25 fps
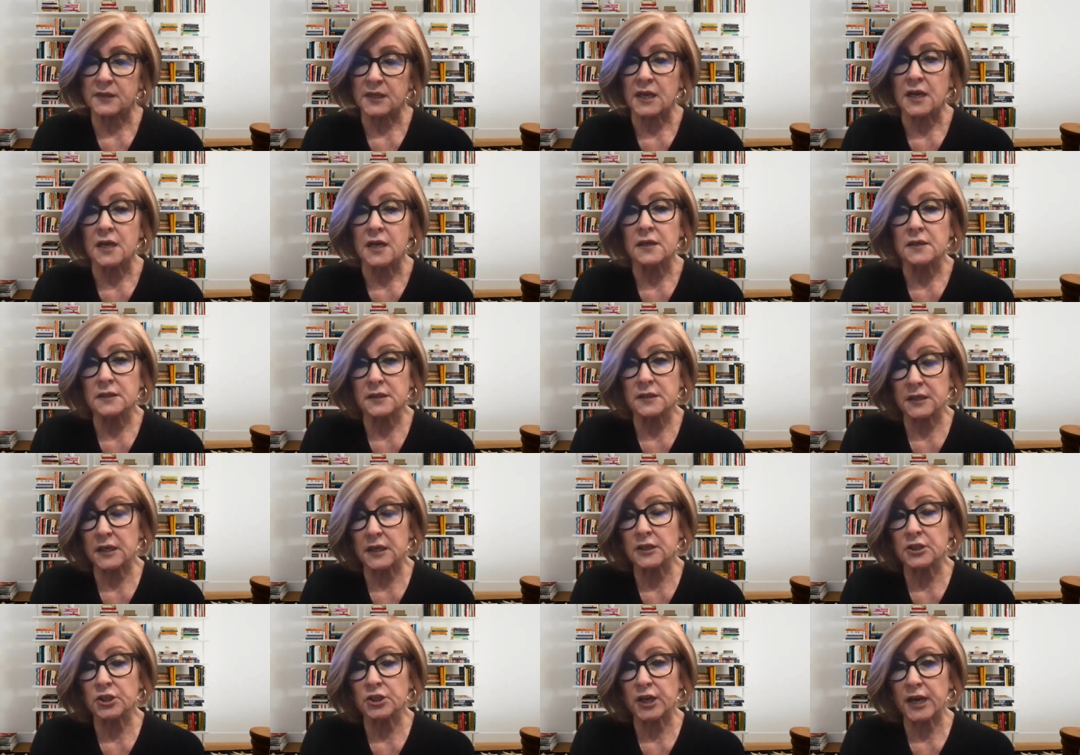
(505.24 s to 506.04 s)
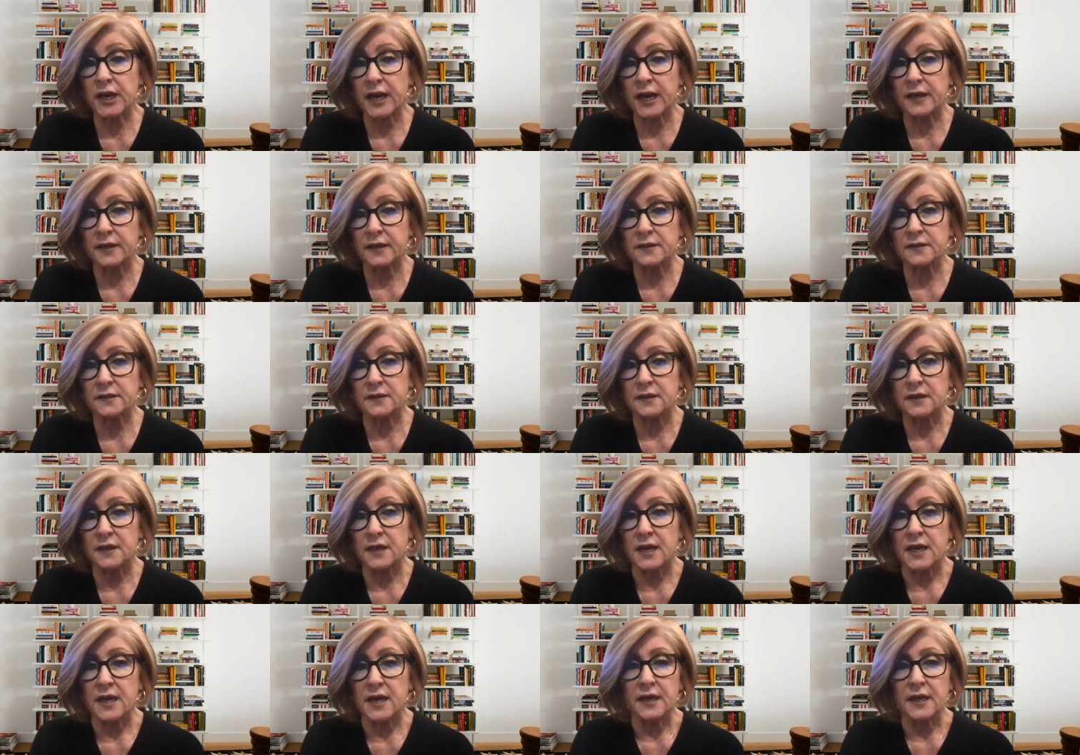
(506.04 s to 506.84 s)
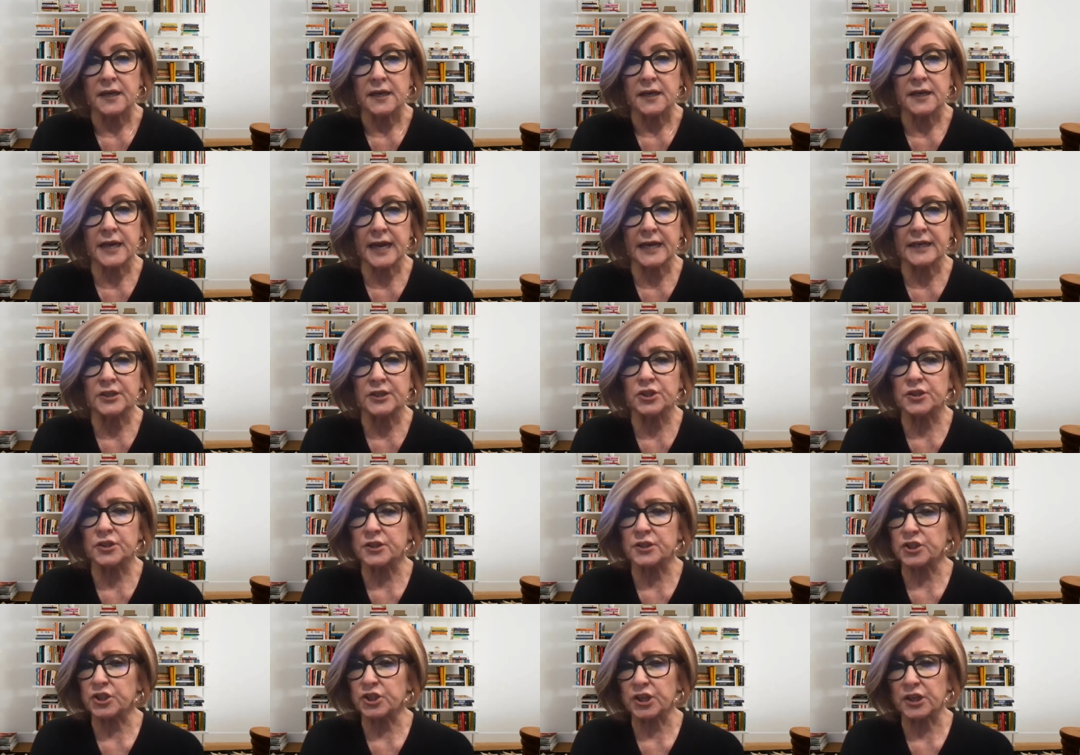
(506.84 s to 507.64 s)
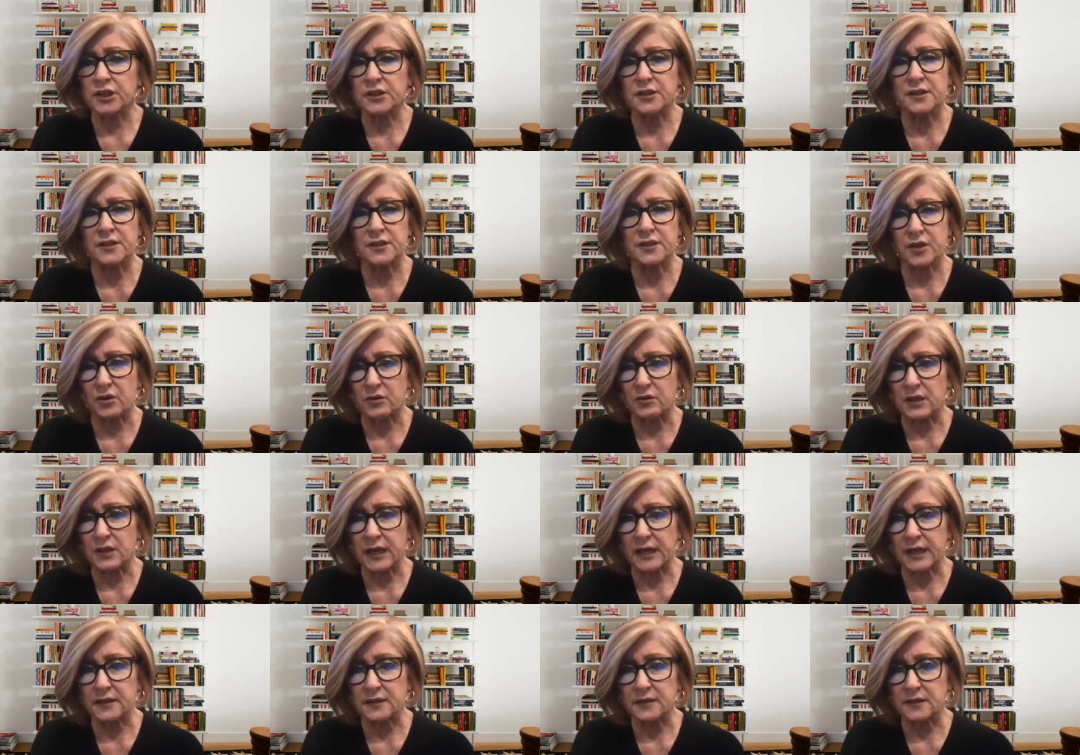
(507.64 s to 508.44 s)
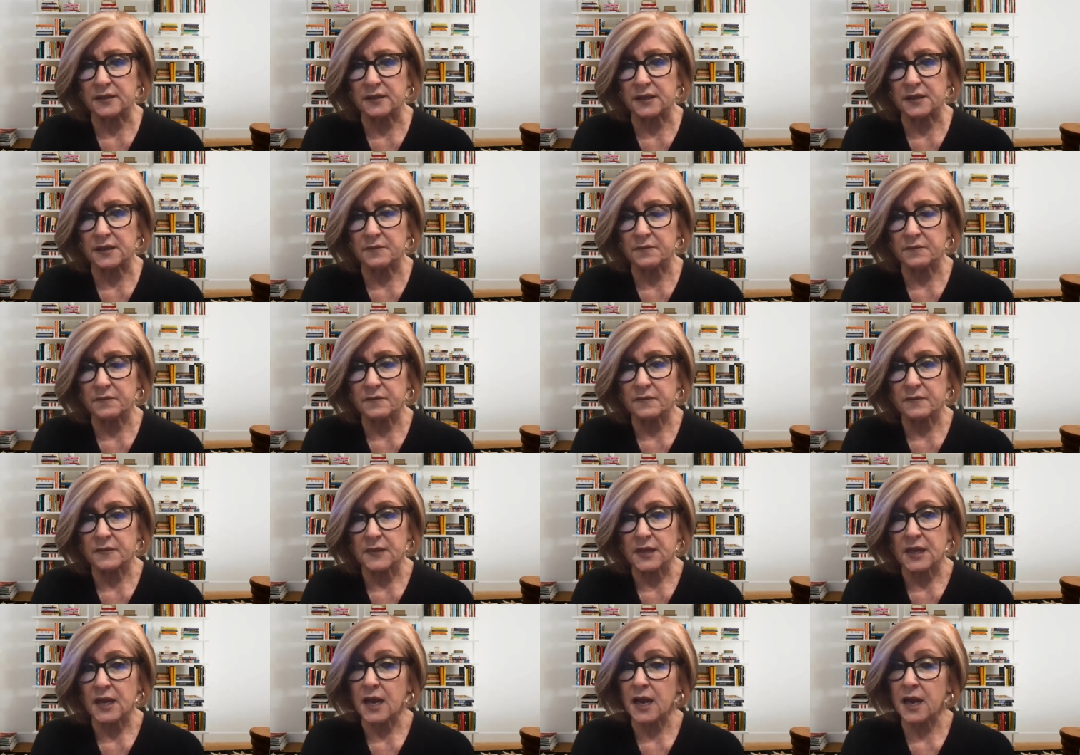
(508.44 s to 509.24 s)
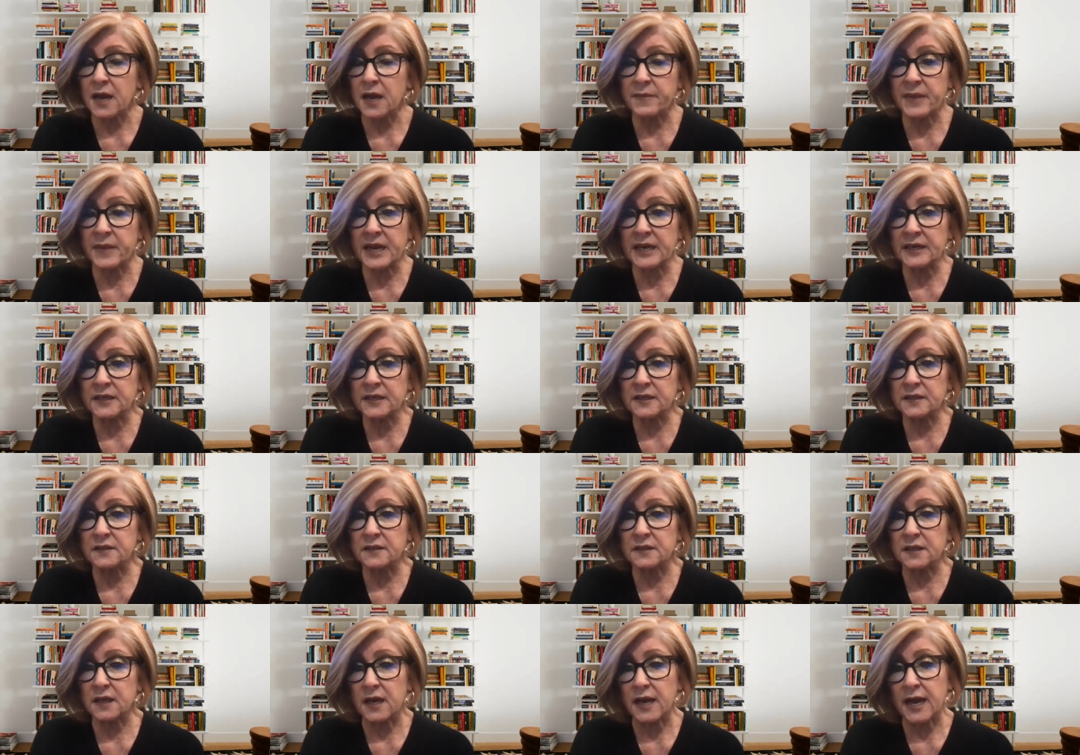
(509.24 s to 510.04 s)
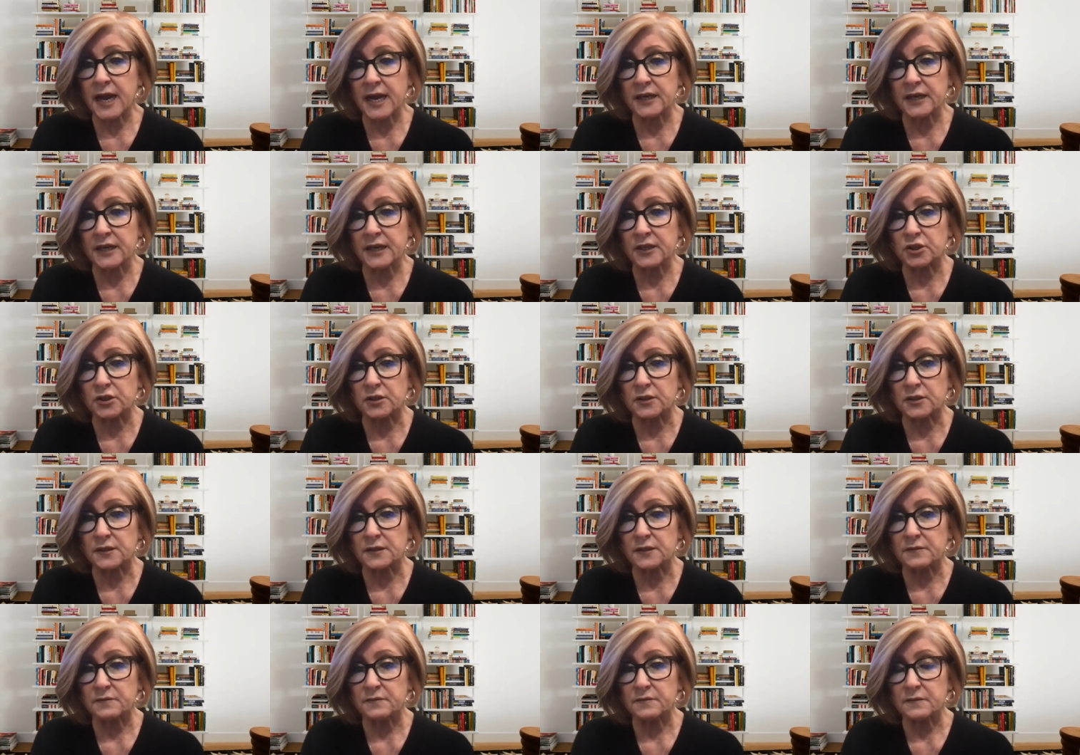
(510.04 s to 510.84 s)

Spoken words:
such as Gage is just so lazy. Amanda is anxious.